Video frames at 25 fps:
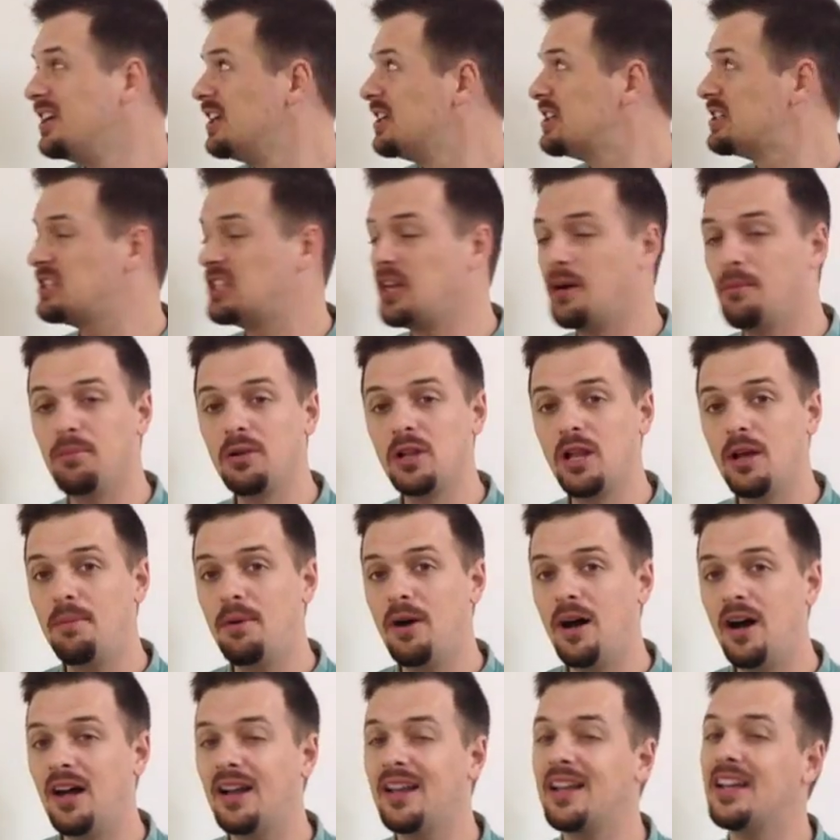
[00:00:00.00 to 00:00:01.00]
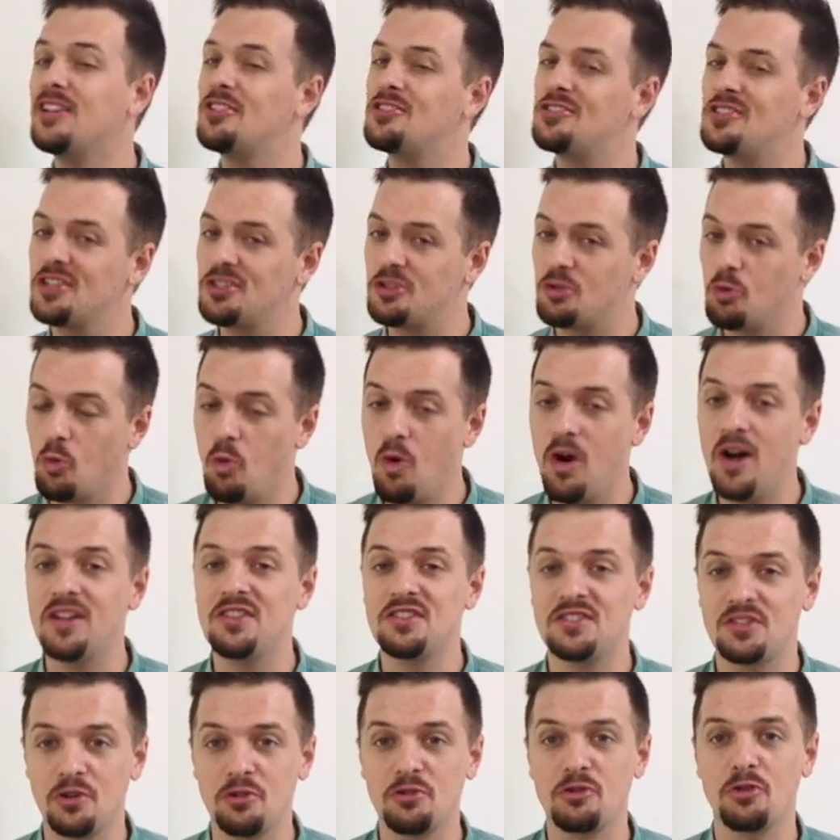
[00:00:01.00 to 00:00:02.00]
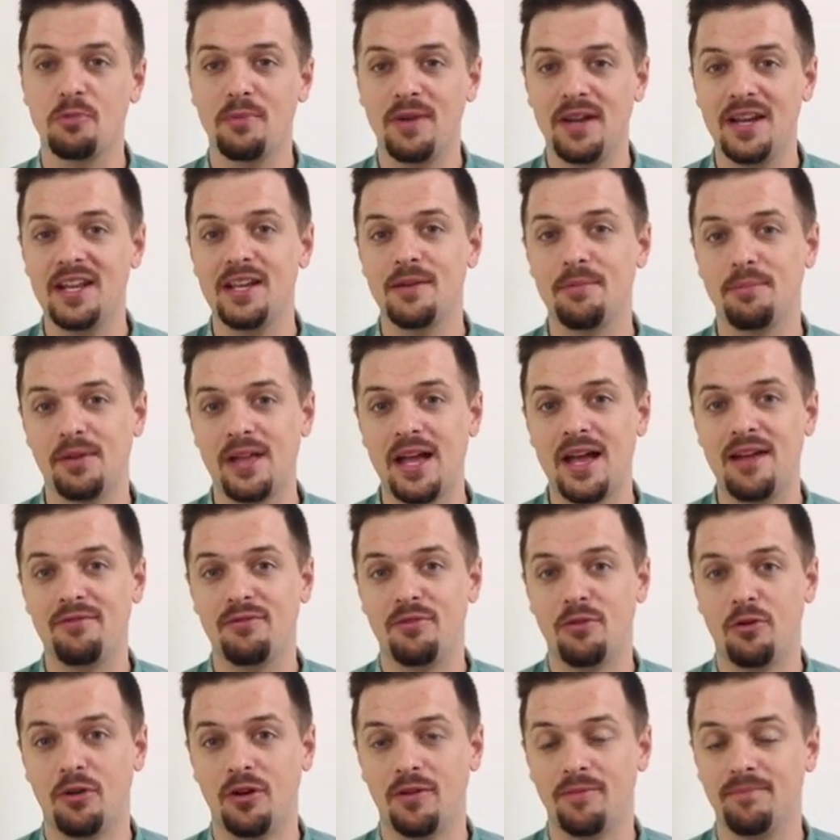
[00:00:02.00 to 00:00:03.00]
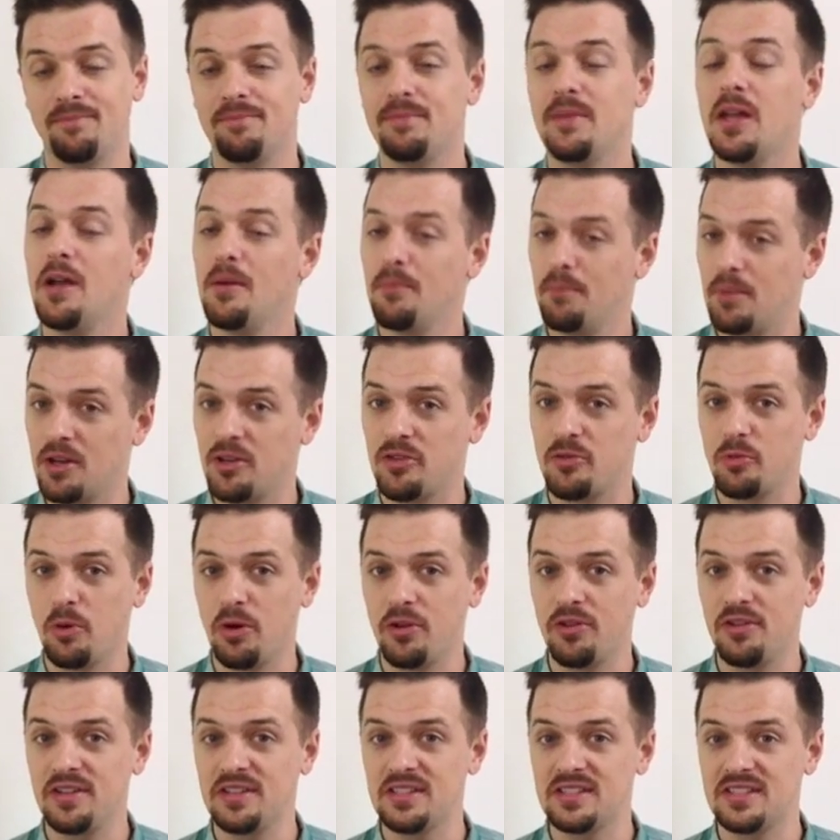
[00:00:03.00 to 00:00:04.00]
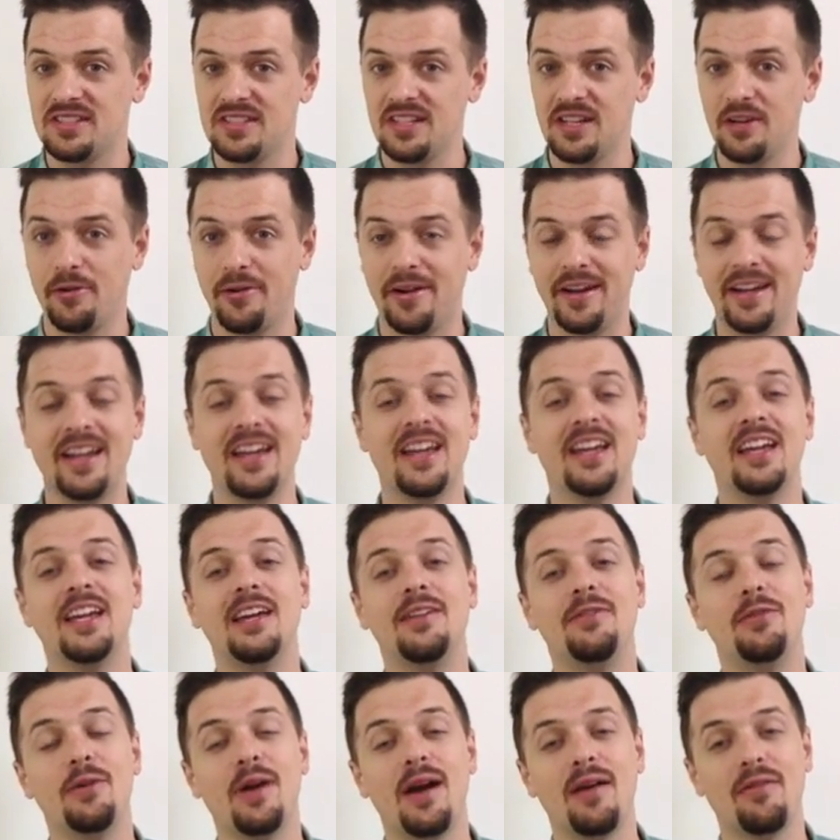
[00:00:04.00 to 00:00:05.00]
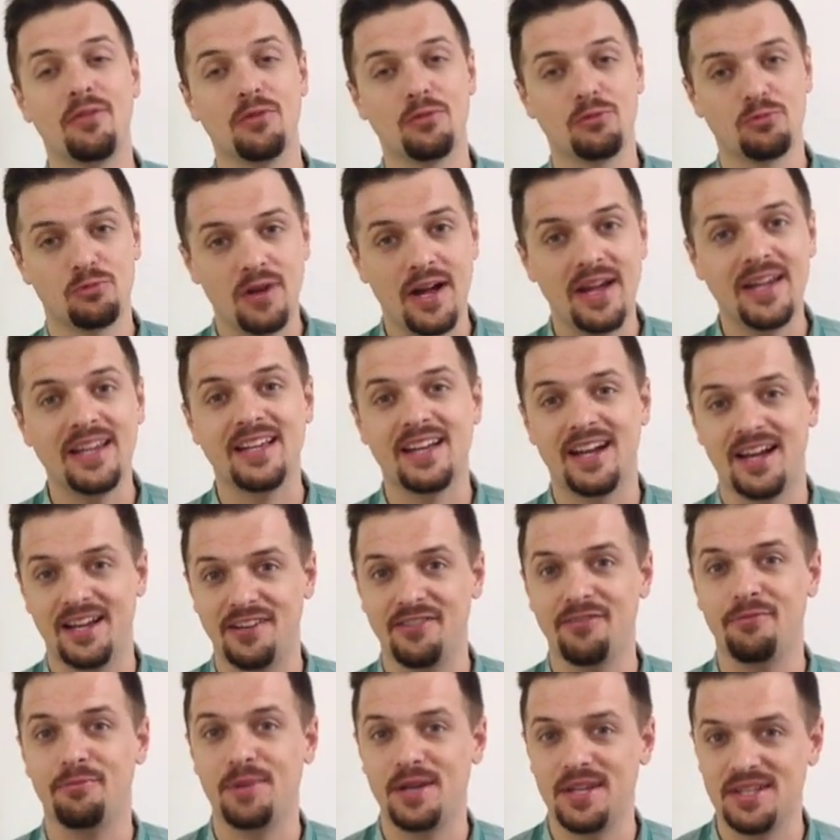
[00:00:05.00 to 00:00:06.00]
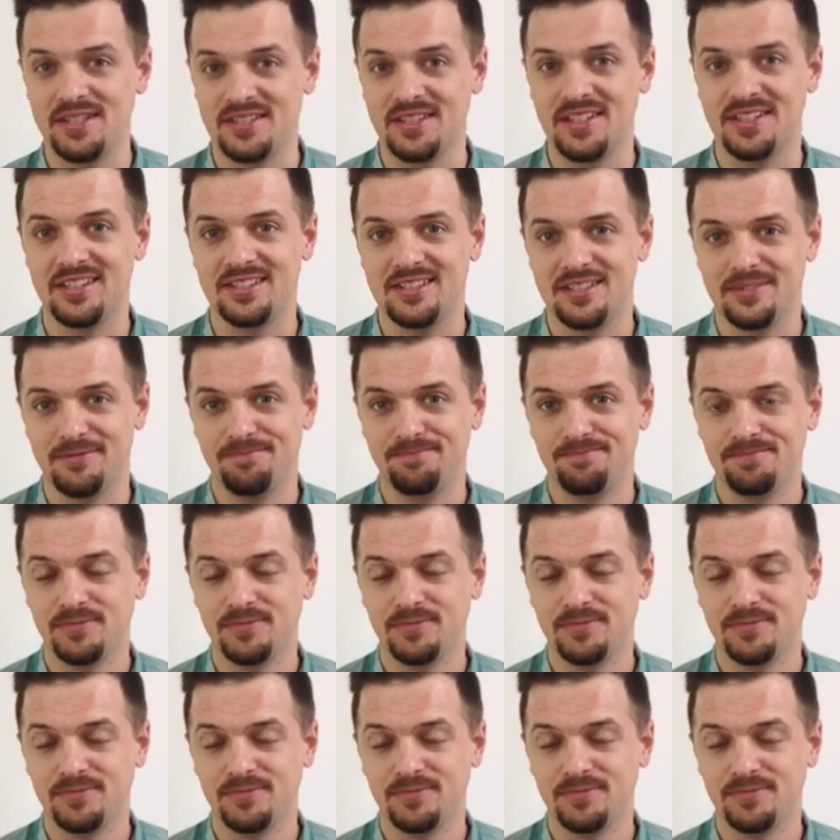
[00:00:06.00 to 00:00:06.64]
StumbleUpon is just one social media platform, but it's worth considering if you have the right kind of business.